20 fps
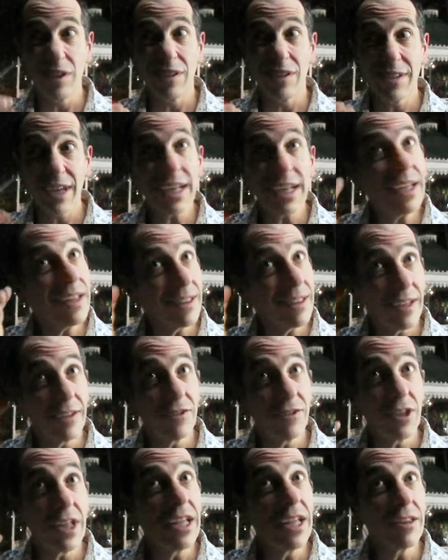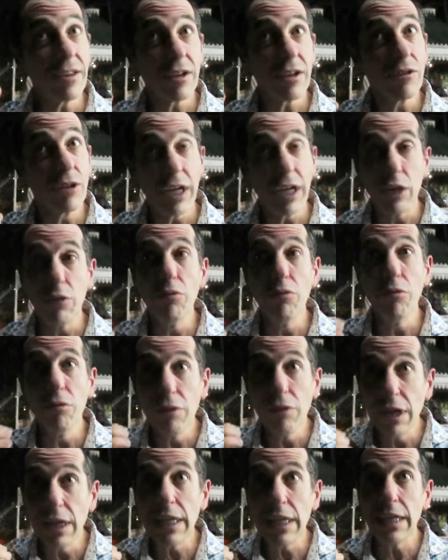taking things to the nth degree, you
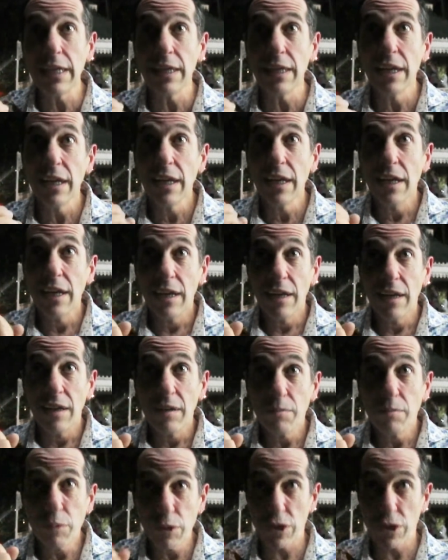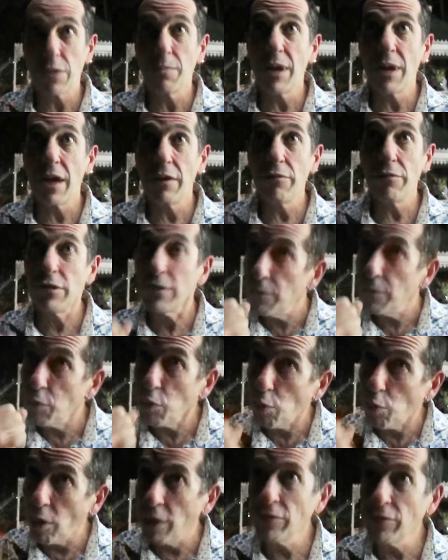really push the boundaries. If you
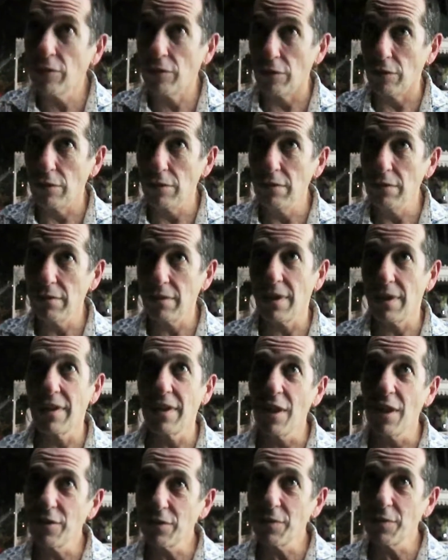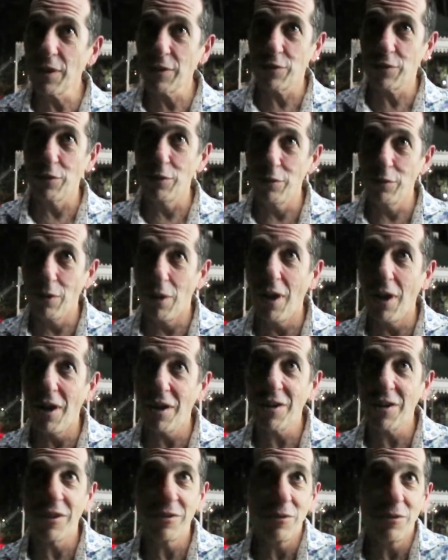want to, for those of us who
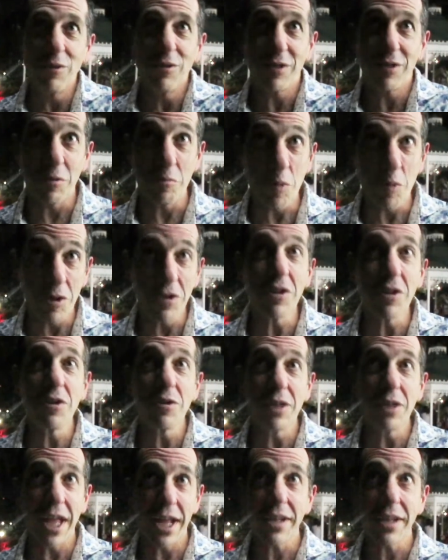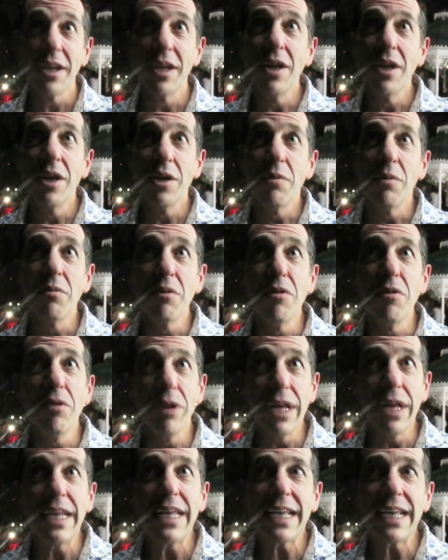are cartoonists and want to do that, we
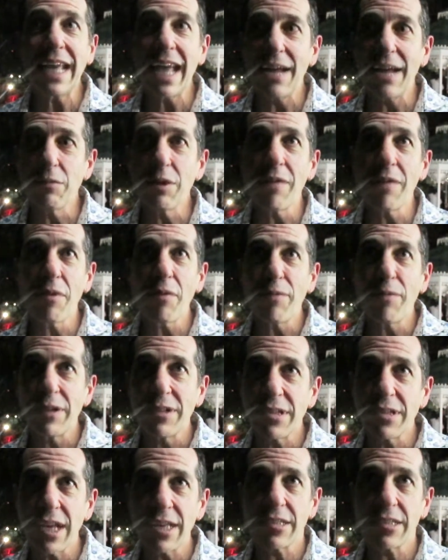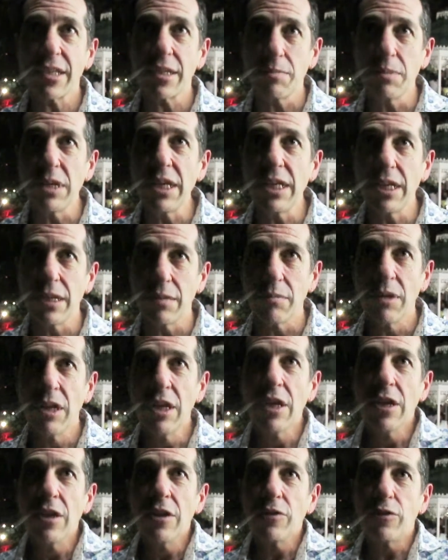really can. We have a fantastic medium
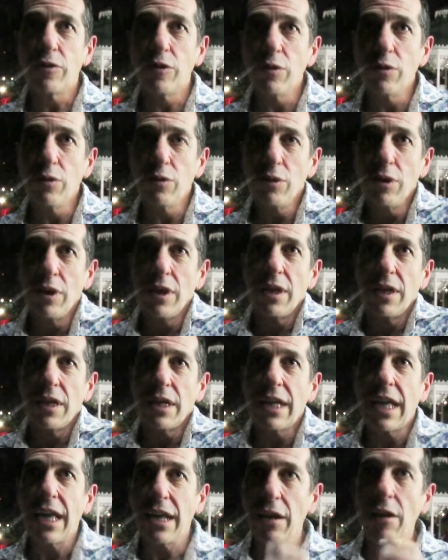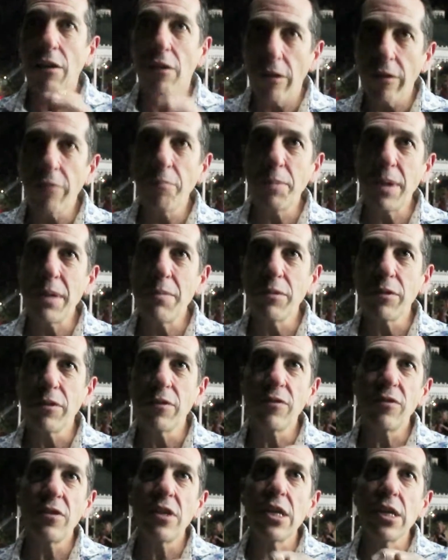to get a lot of people to
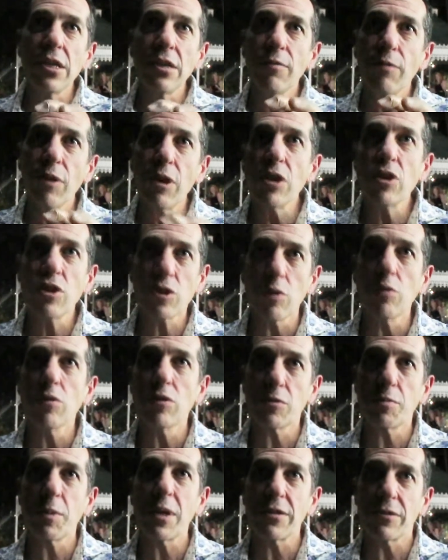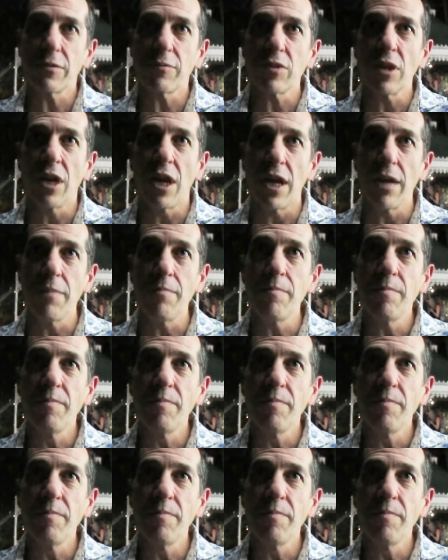see in a very short space of time